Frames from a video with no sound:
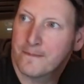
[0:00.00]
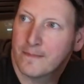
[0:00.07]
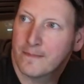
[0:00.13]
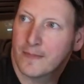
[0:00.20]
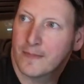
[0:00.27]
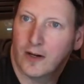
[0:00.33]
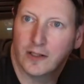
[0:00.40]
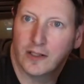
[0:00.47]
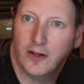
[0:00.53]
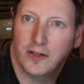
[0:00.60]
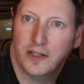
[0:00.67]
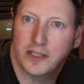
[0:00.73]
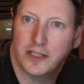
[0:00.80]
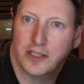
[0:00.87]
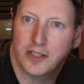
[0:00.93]
Arconis
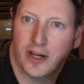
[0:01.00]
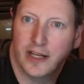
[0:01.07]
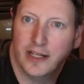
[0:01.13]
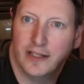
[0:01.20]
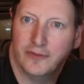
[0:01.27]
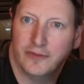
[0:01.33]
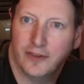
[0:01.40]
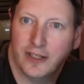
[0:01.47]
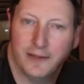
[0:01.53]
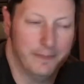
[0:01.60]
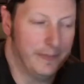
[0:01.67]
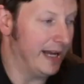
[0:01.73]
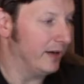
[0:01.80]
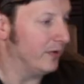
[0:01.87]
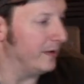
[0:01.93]
is trying to freaking
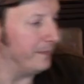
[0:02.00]
bankrupt me.